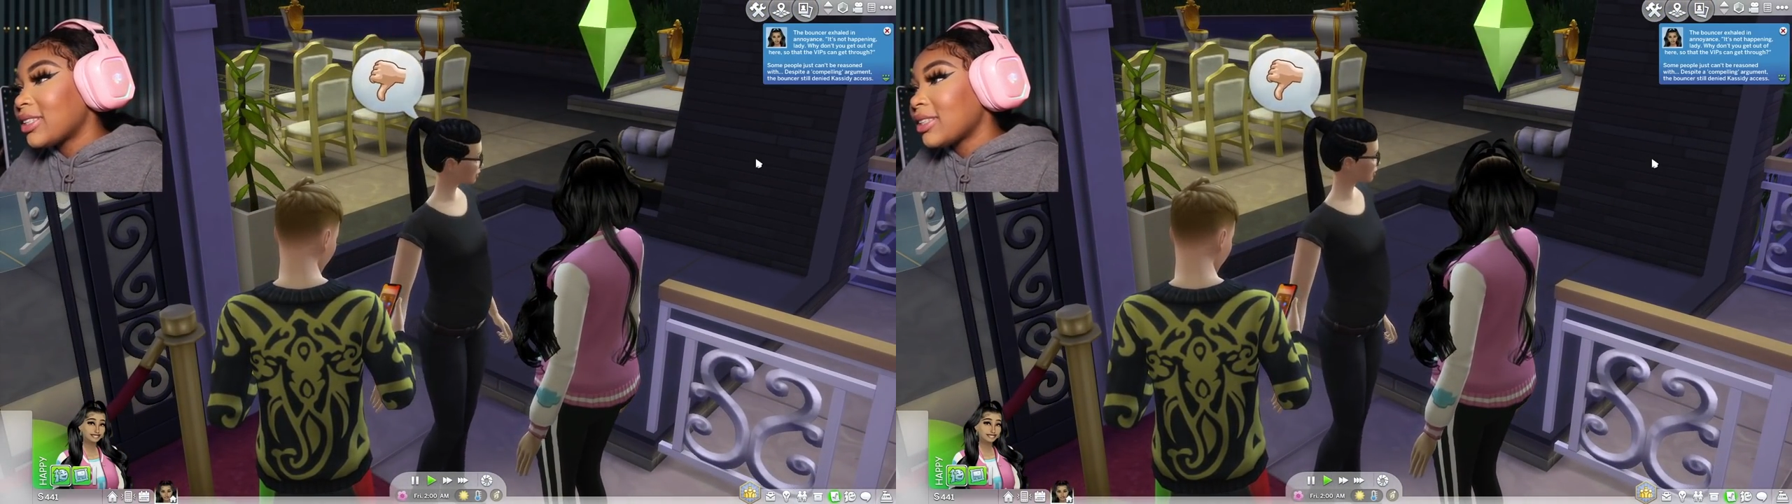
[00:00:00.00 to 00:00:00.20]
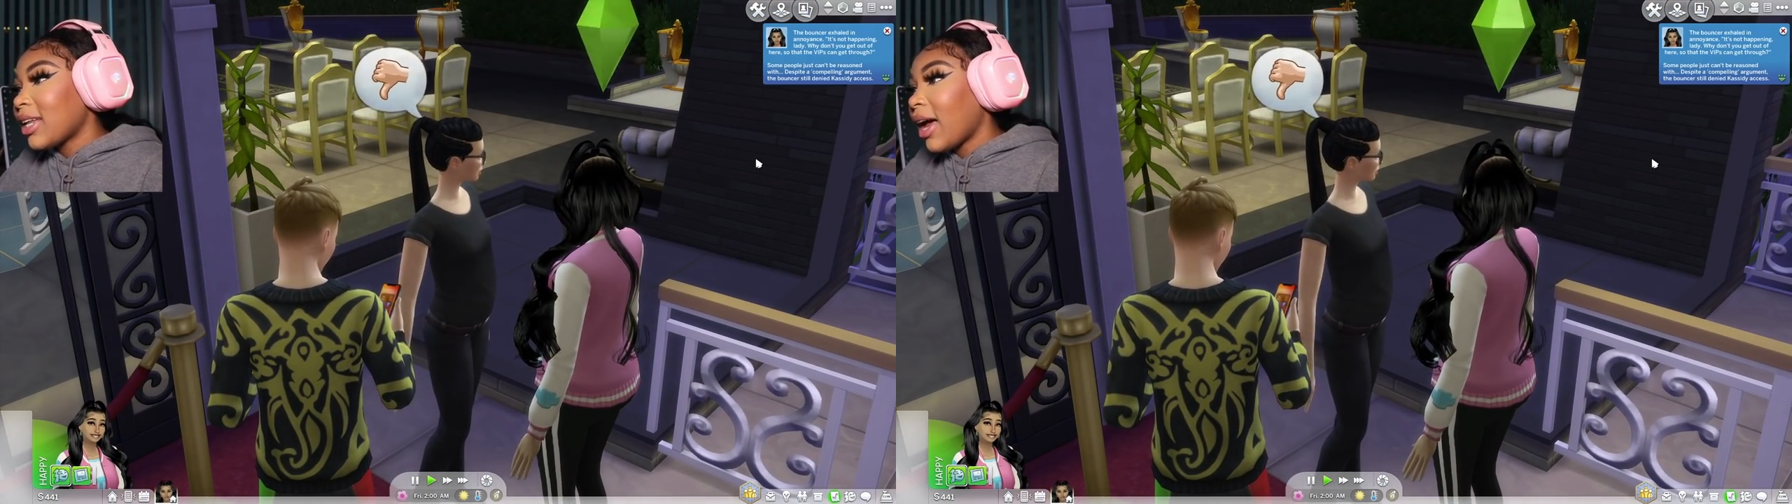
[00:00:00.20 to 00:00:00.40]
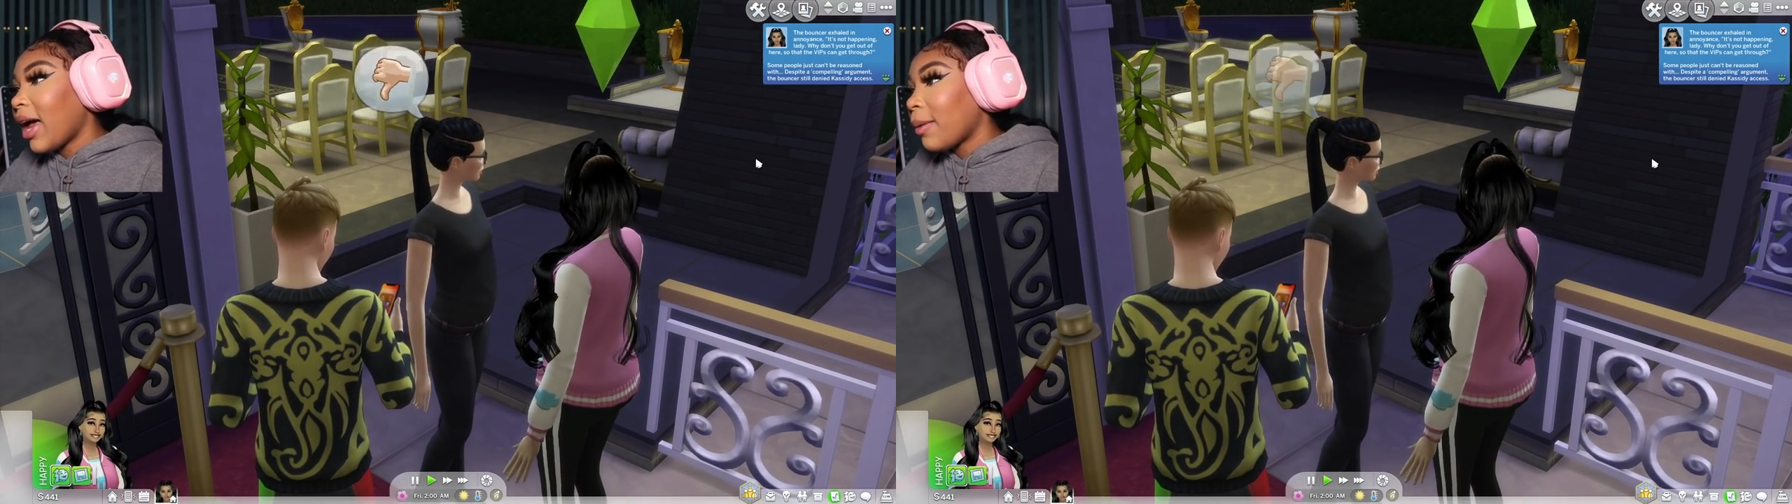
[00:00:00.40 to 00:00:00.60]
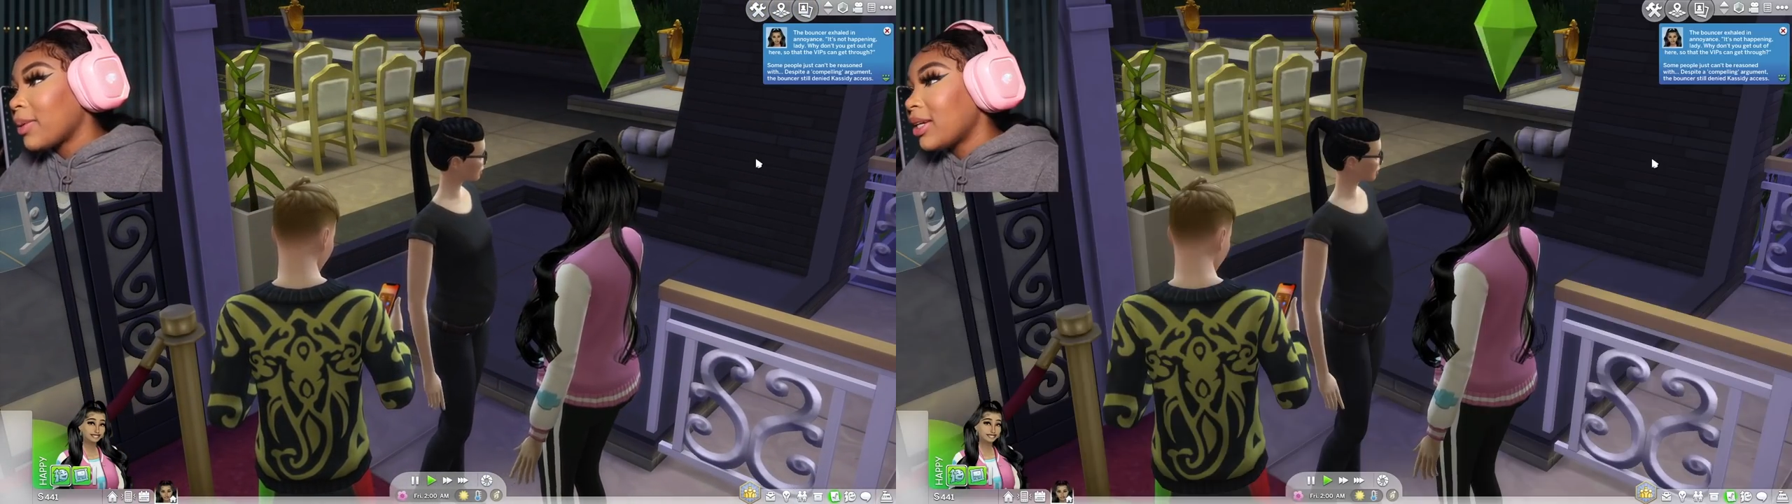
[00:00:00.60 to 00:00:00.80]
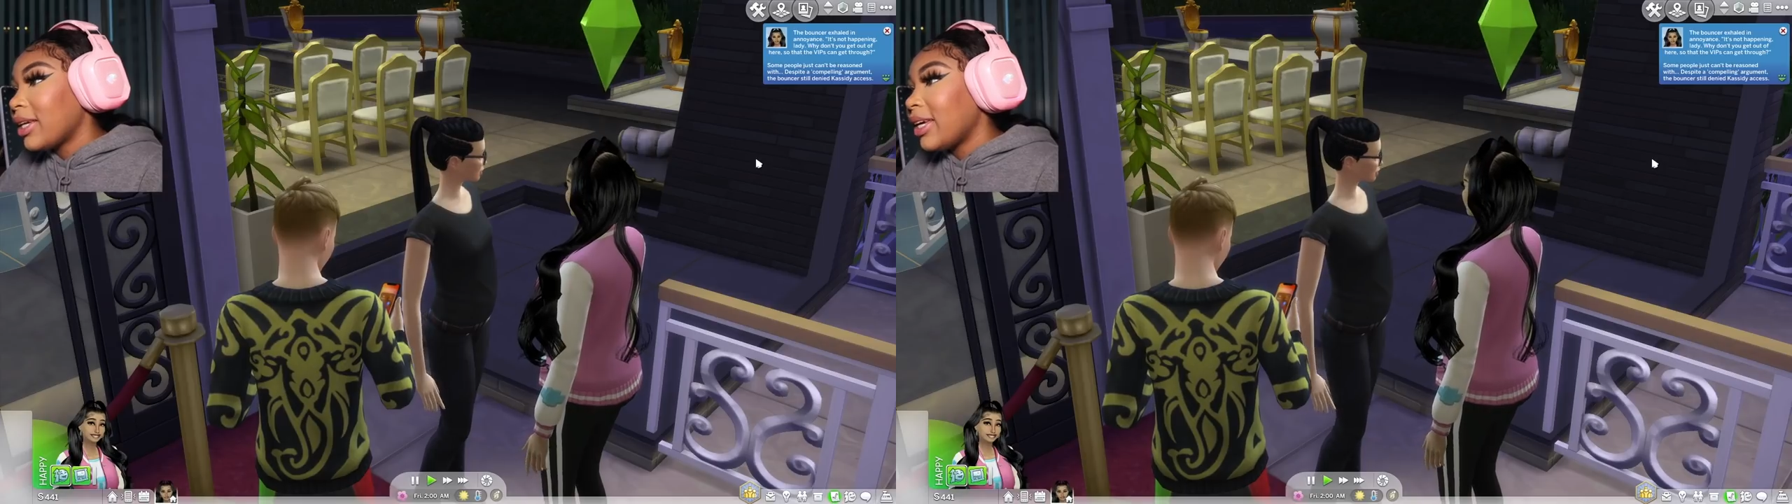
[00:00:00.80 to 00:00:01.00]
it's not
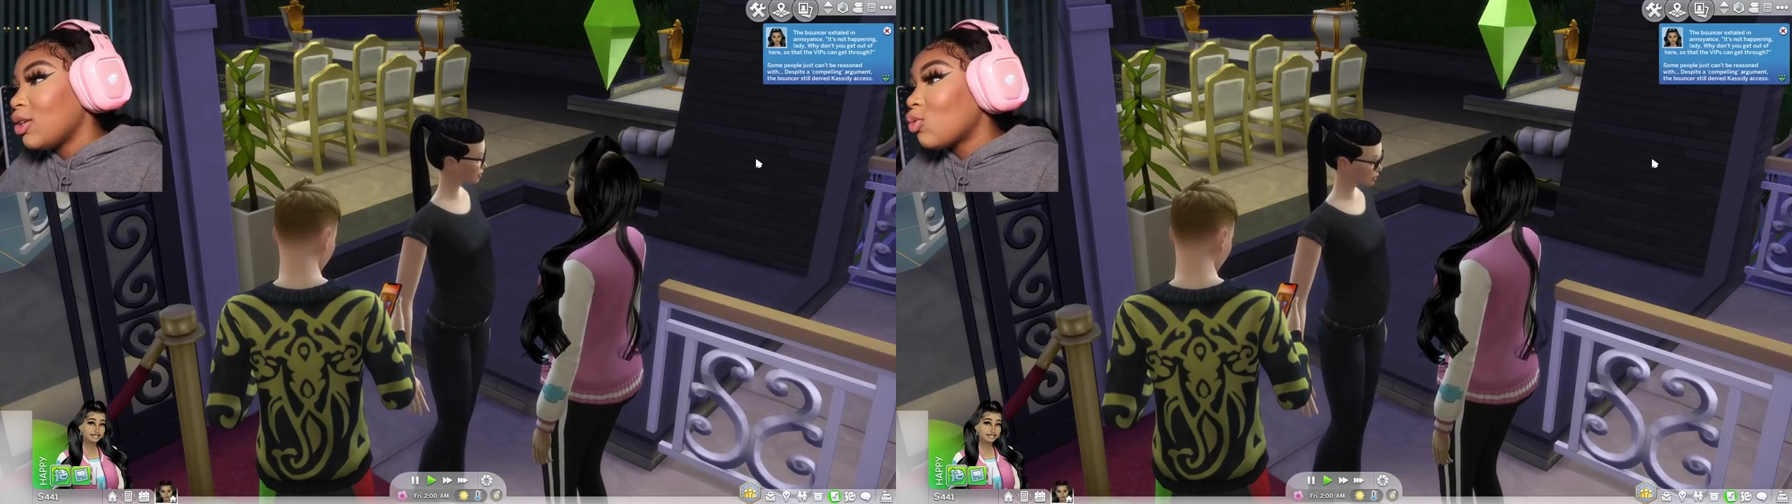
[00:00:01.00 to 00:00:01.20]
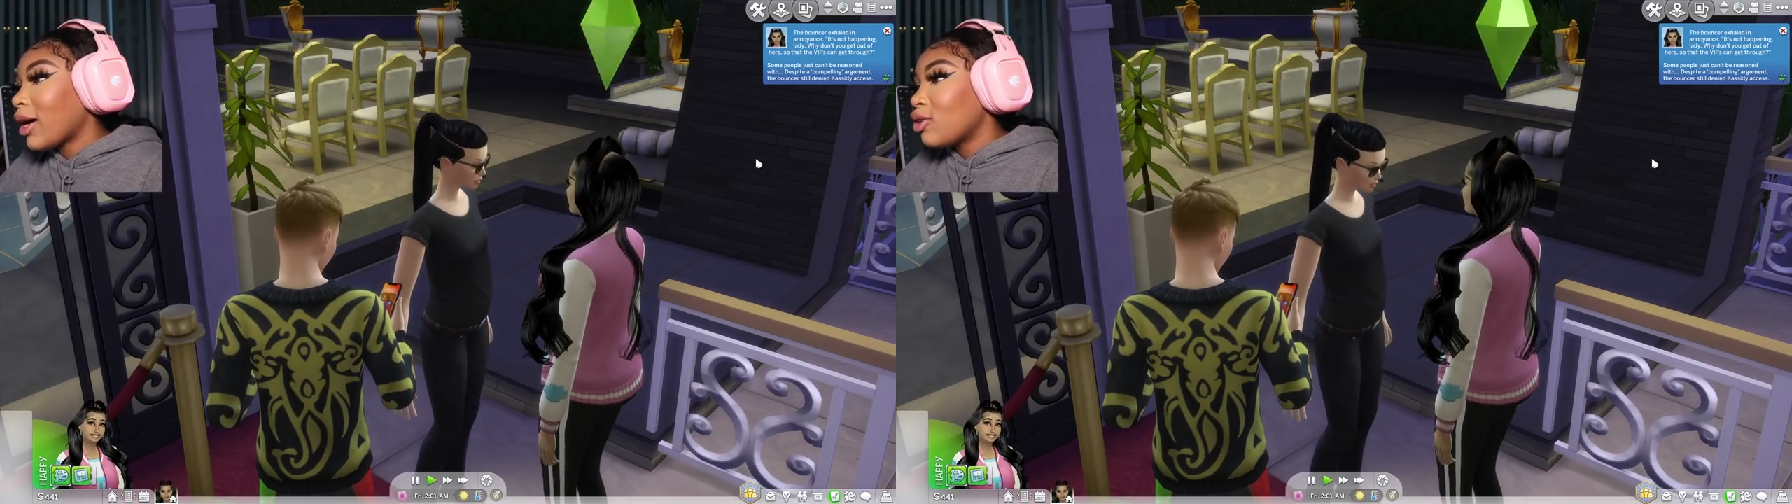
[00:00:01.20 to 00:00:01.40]
happening lady why